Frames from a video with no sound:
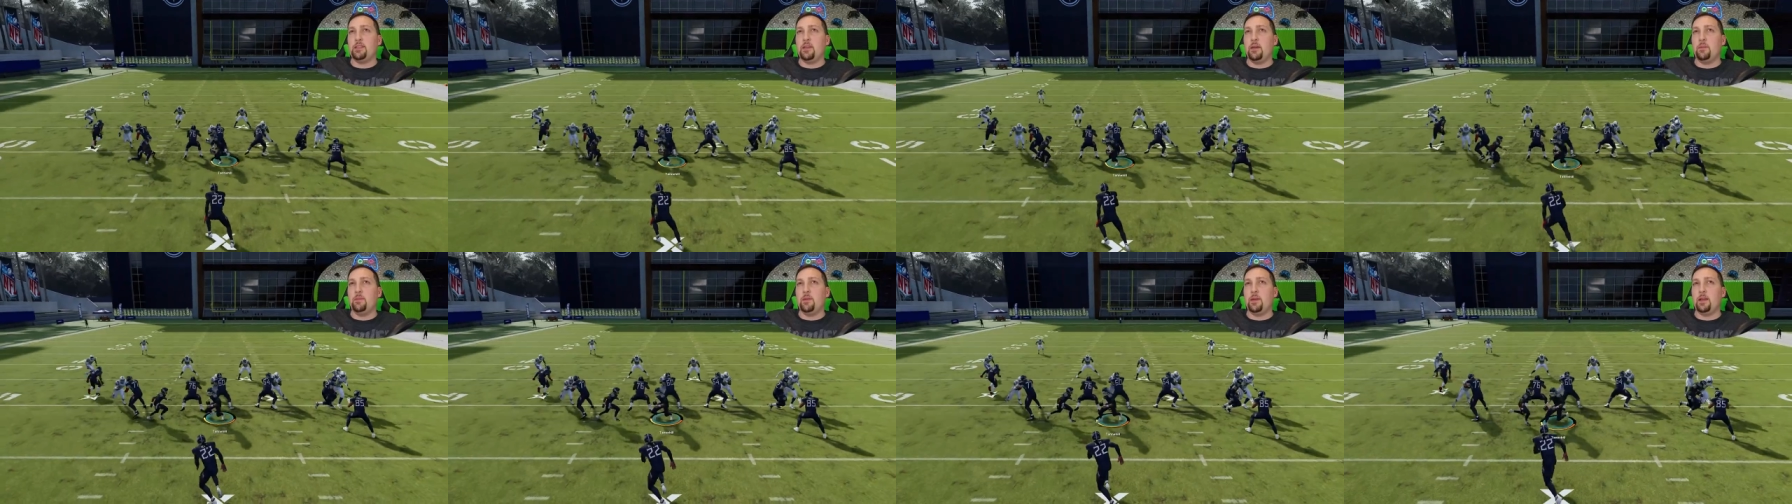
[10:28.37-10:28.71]

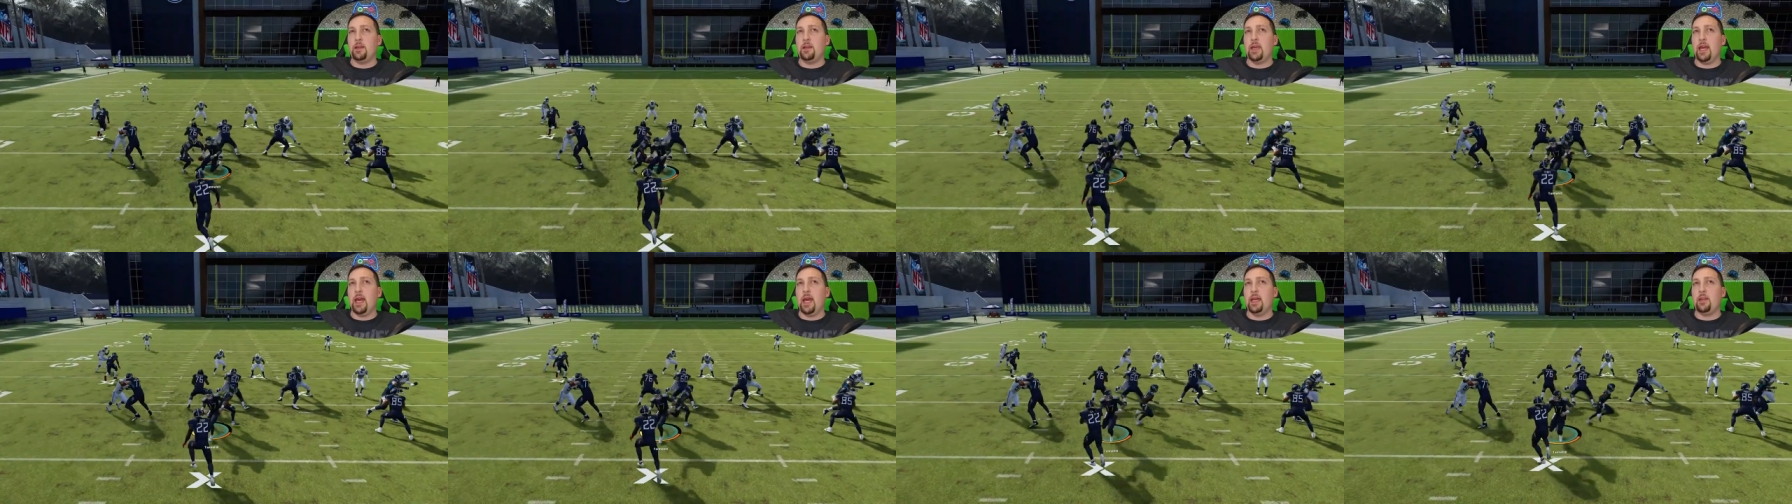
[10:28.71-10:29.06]
is
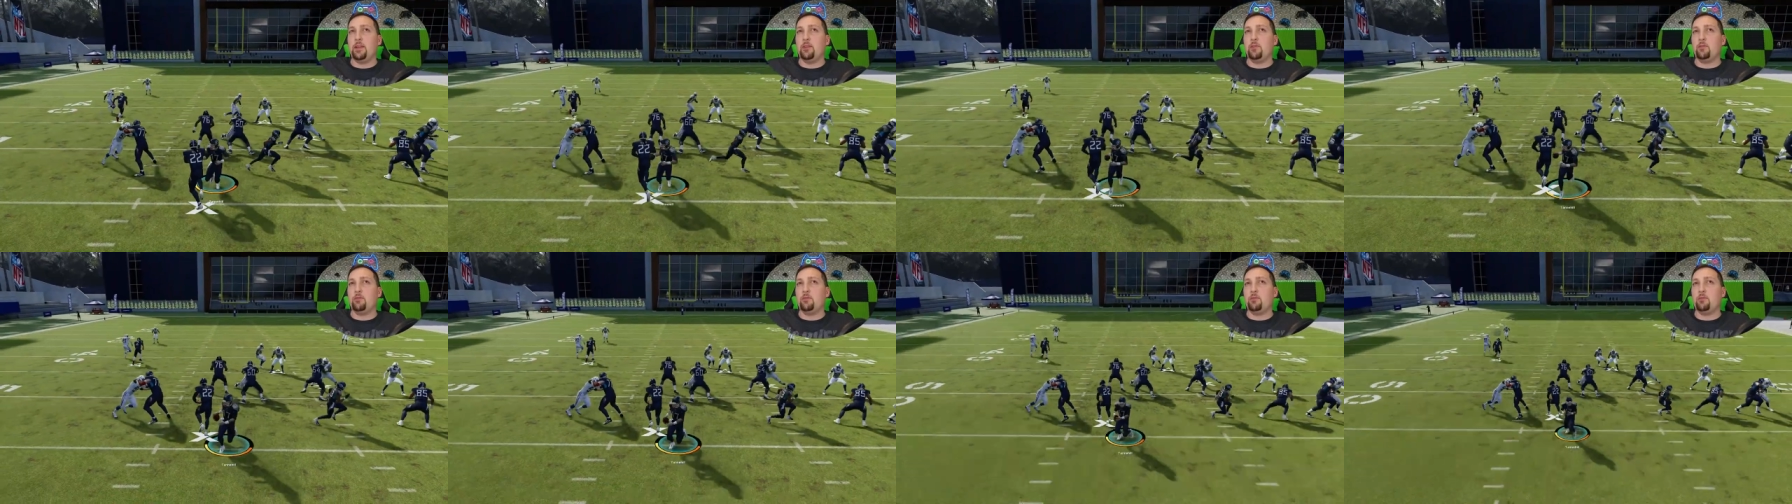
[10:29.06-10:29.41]
something
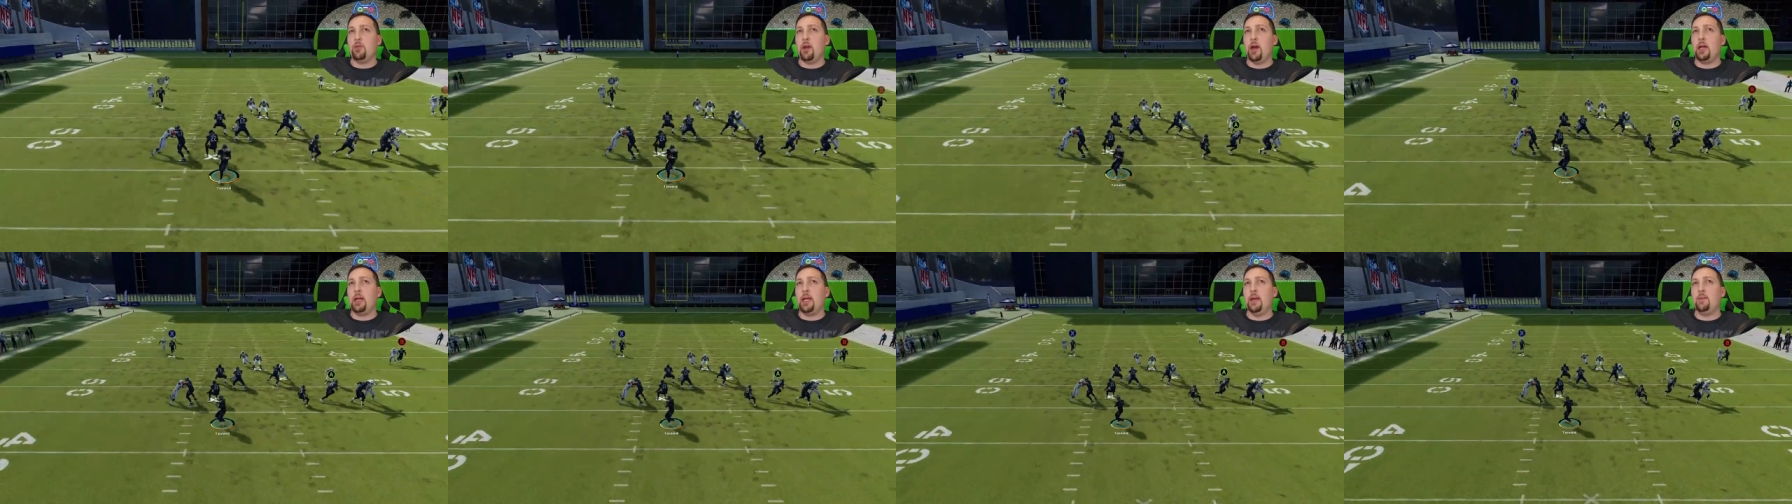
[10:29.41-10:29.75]
that you'll
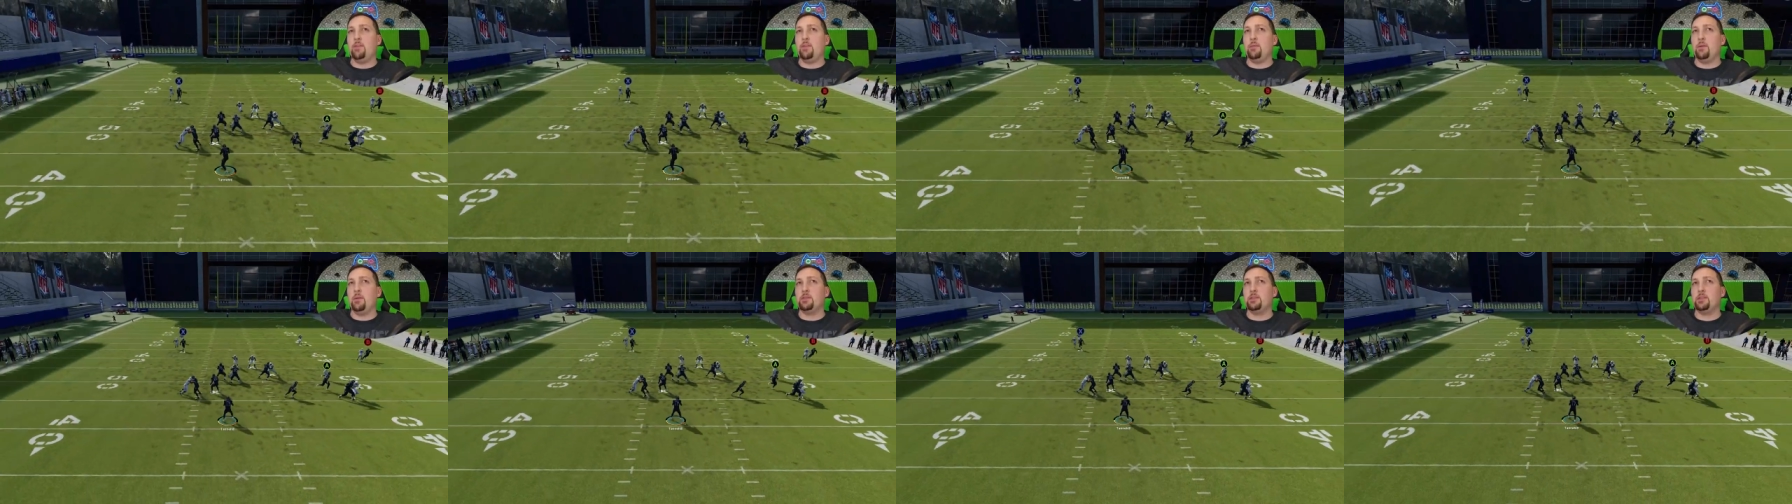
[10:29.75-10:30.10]
probably
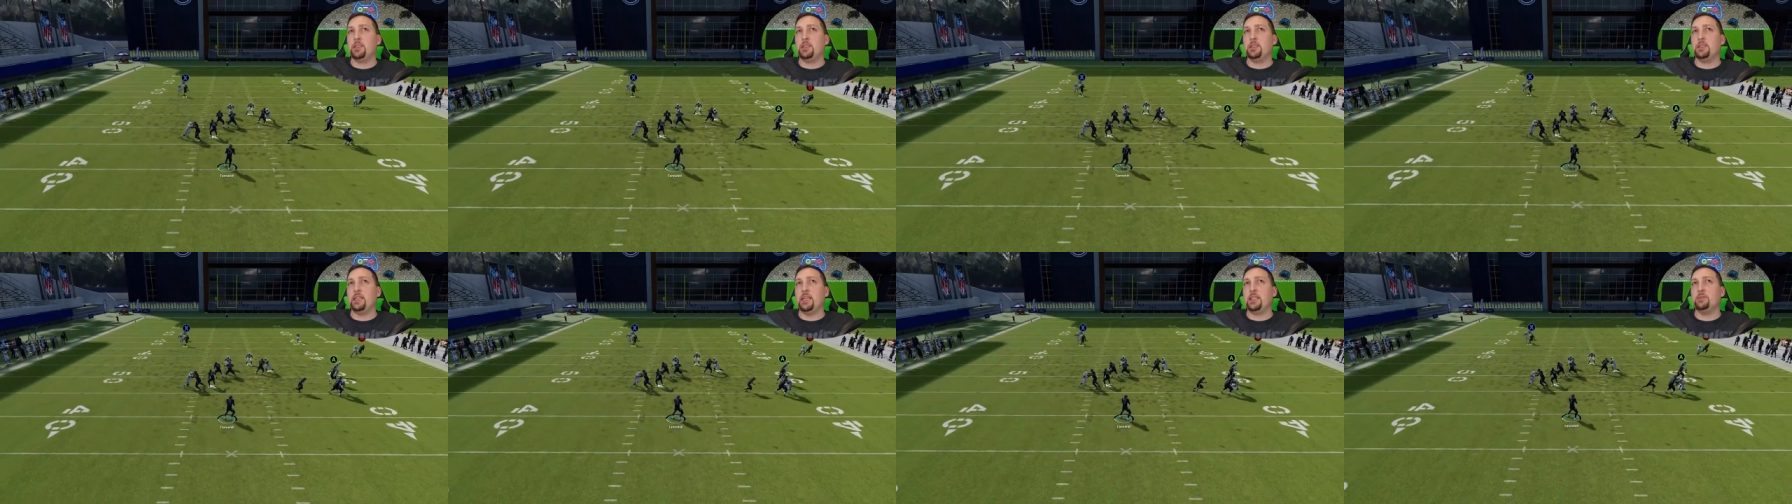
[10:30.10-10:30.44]
have the
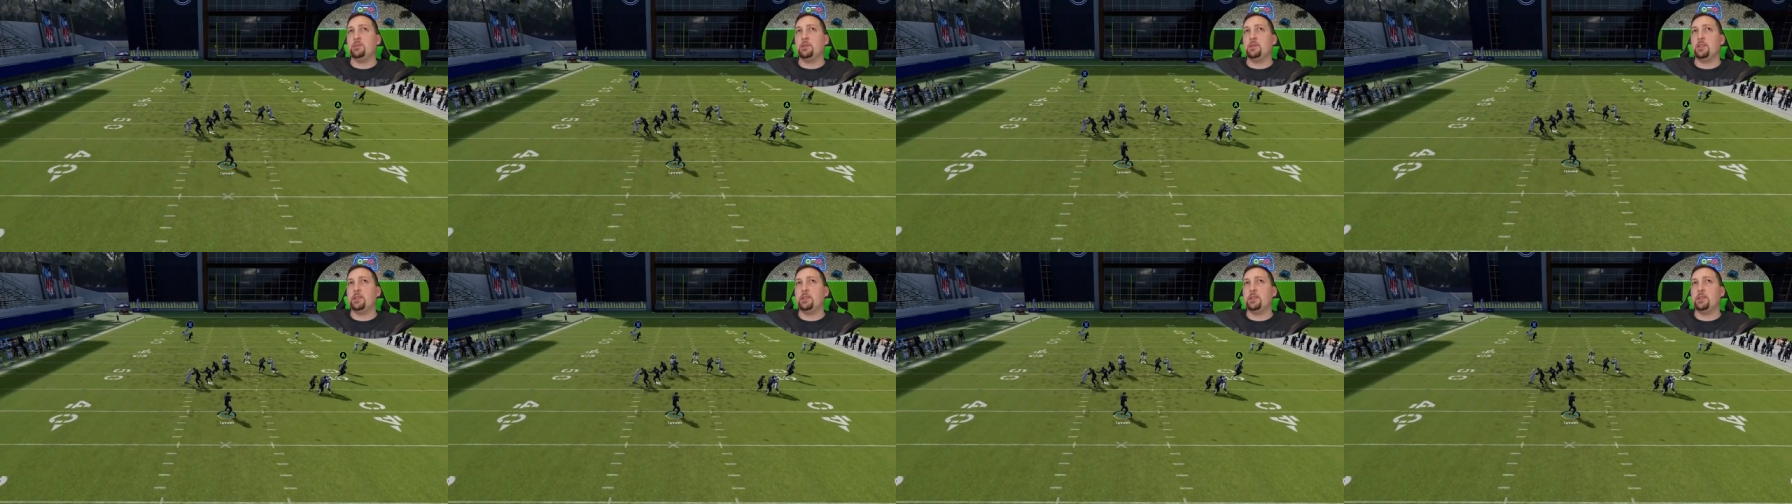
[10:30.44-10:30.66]
most success